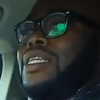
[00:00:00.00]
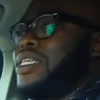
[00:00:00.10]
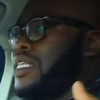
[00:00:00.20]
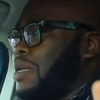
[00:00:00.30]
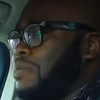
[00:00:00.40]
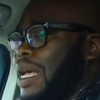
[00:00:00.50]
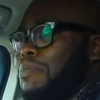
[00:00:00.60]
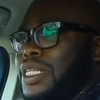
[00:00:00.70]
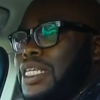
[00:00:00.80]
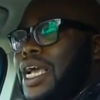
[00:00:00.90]
systems are
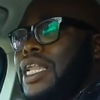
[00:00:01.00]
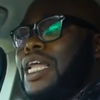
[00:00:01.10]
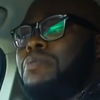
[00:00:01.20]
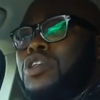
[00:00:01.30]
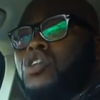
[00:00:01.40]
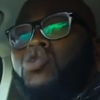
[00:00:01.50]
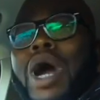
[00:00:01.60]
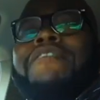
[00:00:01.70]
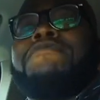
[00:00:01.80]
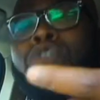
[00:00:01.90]
basically helping you to
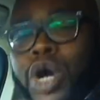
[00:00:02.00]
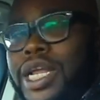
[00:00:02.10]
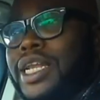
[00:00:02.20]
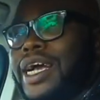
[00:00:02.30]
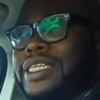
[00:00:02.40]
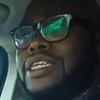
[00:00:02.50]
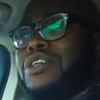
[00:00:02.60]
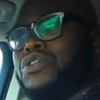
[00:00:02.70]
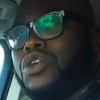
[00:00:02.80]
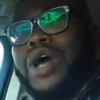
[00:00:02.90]
avoid an
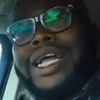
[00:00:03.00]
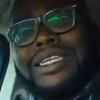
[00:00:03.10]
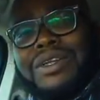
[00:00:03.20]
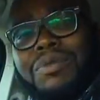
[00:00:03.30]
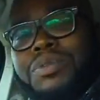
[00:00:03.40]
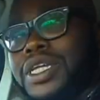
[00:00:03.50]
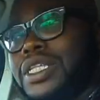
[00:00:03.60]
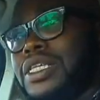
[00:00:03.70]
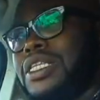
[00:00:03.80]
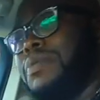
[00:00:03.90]
accident. So your anti-lock
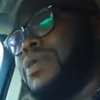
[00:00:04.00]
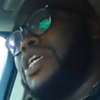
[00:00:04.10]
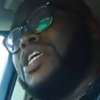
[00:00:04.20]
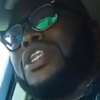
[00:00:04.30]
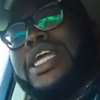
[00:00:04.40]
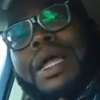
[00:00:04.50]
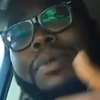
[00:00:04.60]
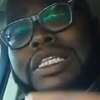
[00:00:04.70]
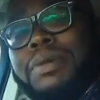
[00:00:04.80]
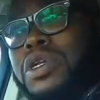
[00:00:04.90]
braking system,
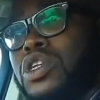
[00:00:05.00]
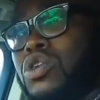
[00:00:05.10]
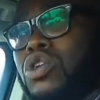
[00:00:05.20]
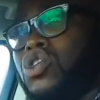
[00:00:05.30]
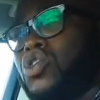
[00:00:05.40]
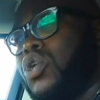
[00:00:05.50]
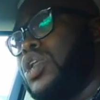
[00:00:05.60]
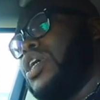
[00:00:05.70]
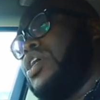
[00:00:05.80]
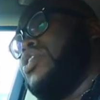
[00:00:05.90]
dynamic stability control,
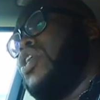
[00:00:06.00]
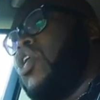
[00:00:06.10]
your